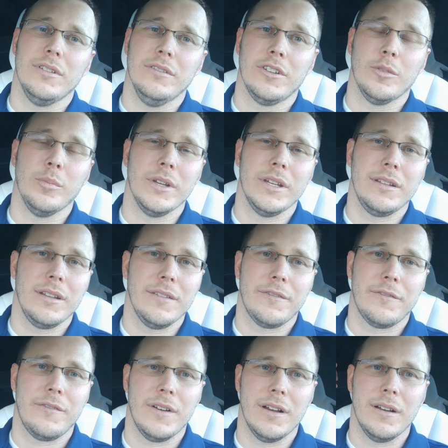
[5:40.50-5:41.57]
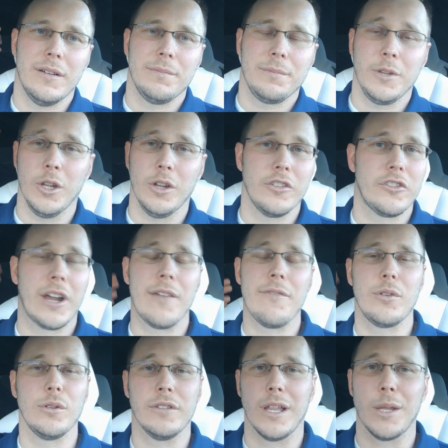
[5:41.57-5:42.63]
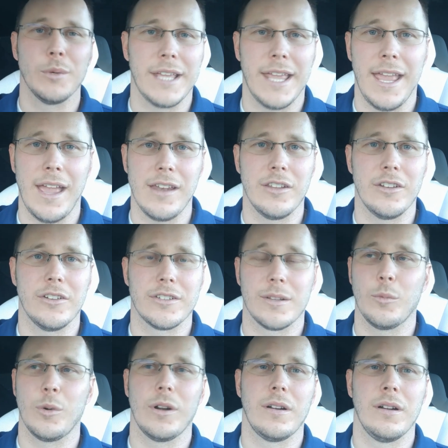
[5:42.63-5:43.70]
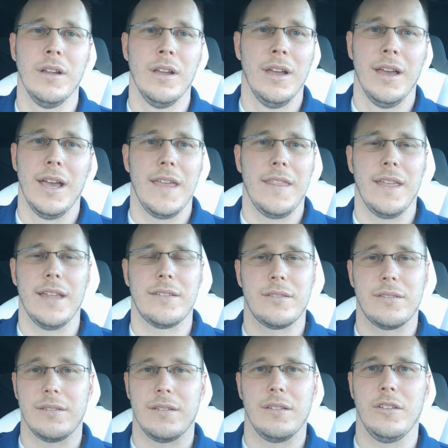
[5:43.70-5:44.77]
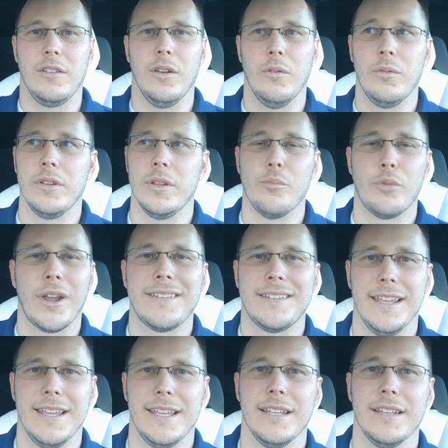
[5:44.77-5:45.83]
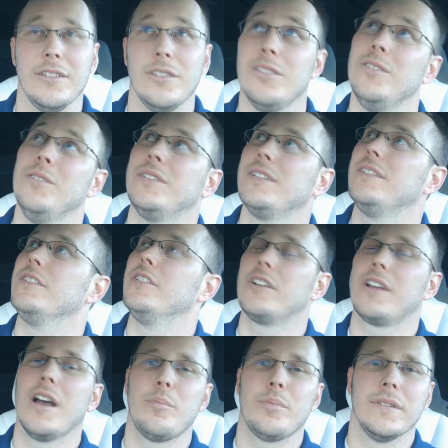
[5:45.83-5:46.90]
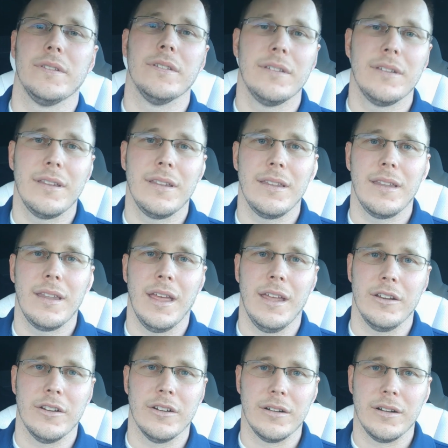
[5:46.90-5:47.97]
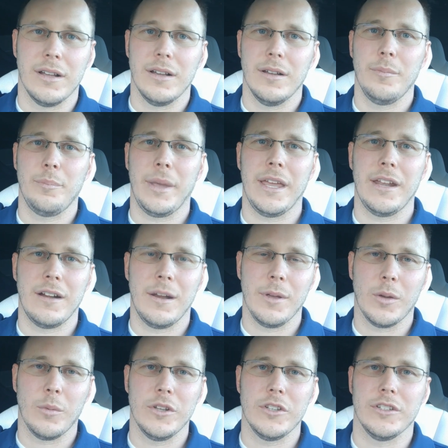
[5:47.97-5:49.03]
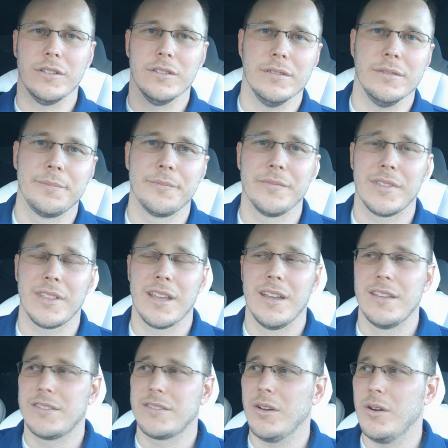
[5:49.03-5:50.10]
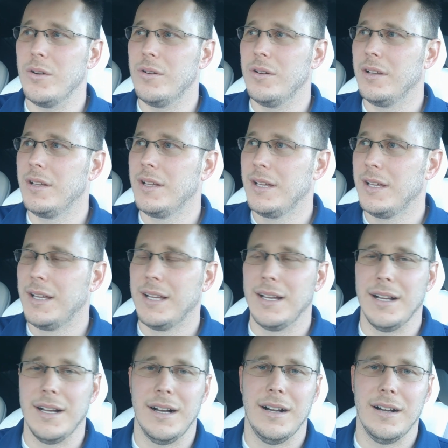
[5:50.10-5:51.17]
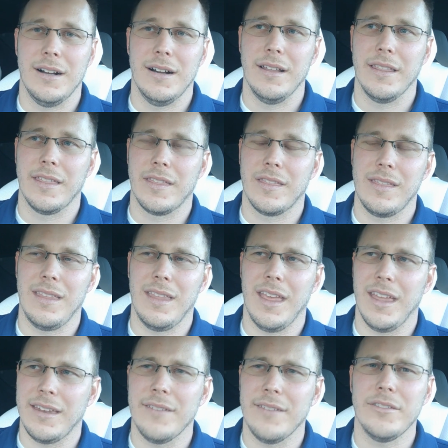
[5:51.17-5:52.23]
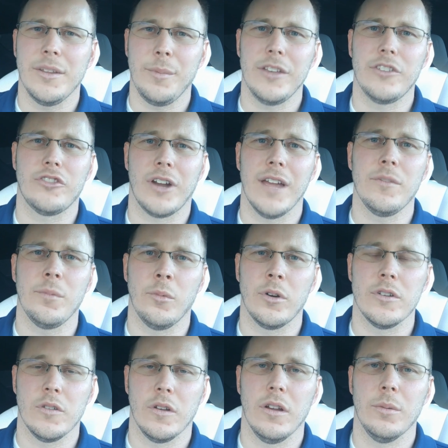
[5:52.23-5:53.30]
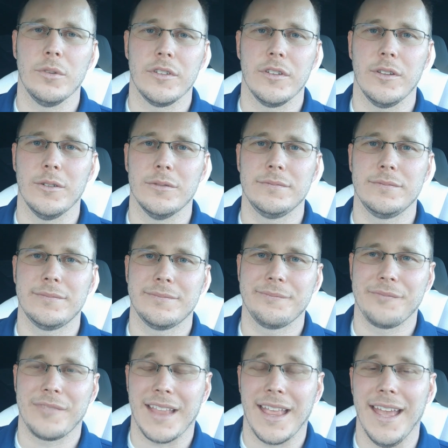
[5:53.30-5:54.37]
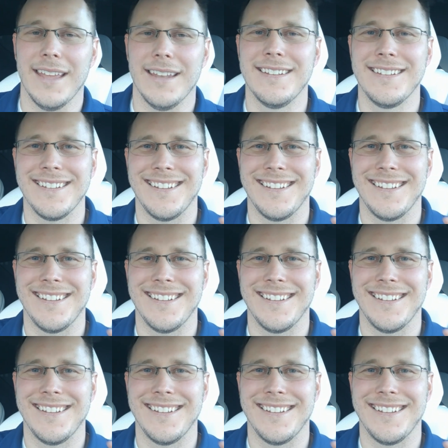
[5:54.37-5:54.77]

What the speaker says: a little bit if you're driving through Glenwood Canyon or somewhere that's really breathtaking. You can look up and out of your panoramic windshield. So it definitely makes driving more enjoyable too. And